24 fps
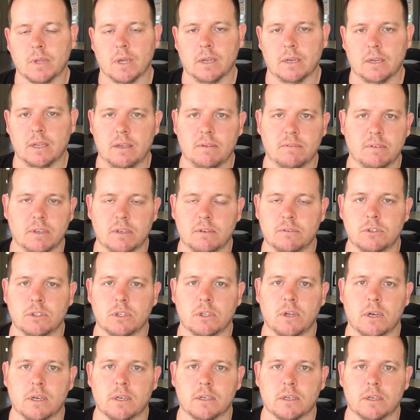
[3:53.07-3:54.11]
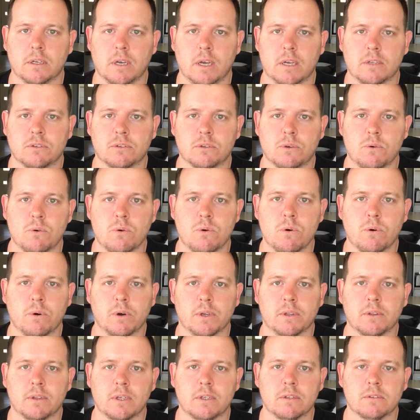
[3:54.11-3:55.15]
it even gives you like a score
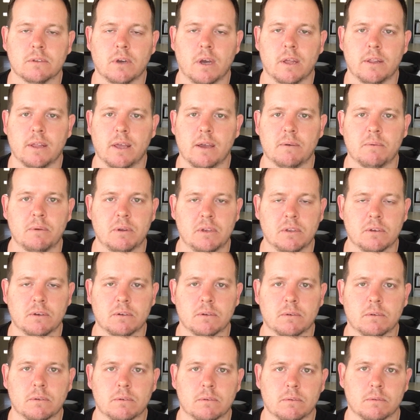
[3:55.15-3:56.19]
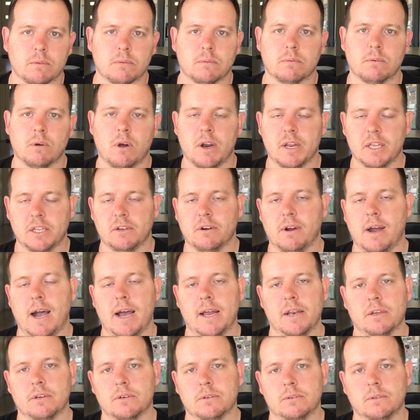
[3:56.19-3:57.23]
and things like that when you're writing your
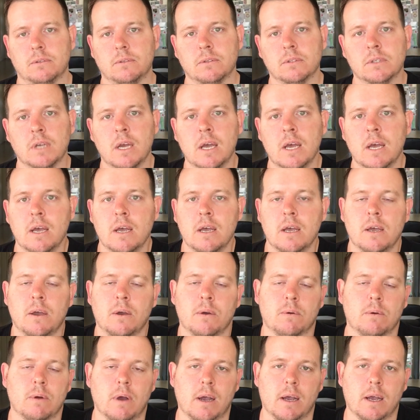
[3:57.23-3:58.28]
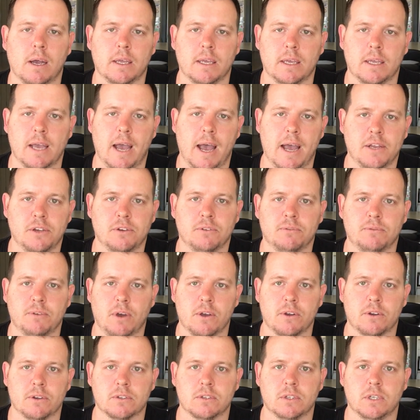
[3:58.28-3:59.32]
articles. You add your
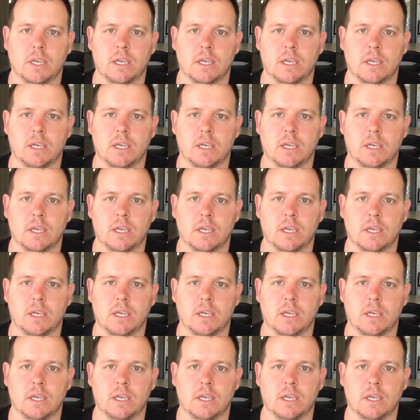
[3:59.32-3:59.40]
focus